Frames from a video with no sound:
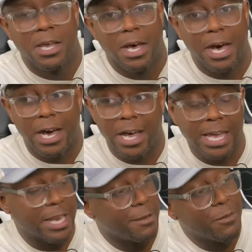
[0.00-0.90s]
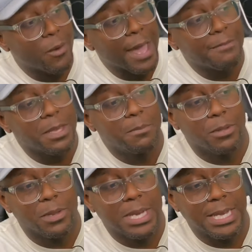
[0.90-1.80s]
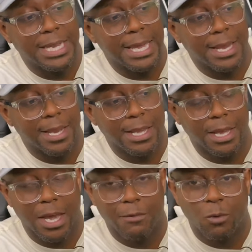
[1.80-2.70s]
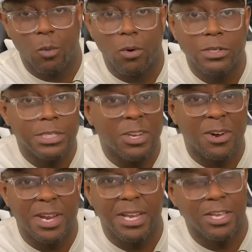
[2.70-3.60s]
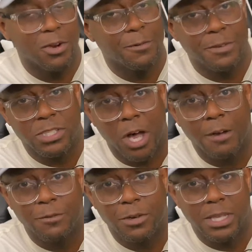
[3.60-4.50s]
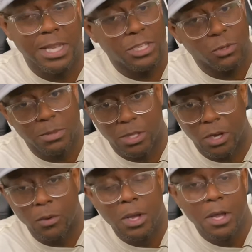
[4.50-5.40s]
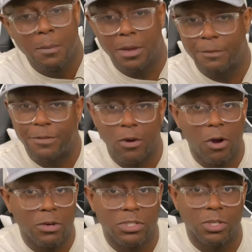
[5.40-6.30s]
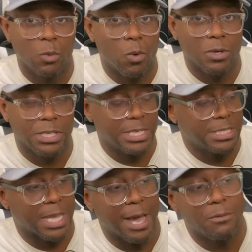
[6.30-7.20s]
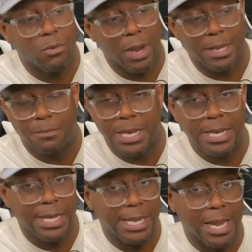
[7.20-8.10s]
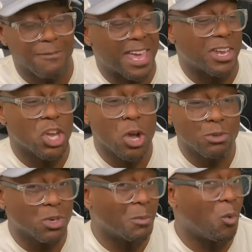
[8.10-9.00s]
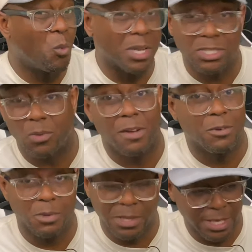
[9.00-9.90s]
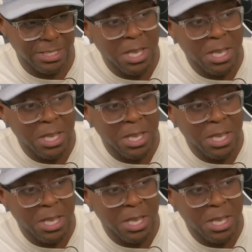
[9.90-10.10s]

And if you have the ability to get any kind of a warranty on it, you know, if it's offered, the links are below. But if there are still warranties, I would recommend it. Again, I've had no trouble whatsoever with this.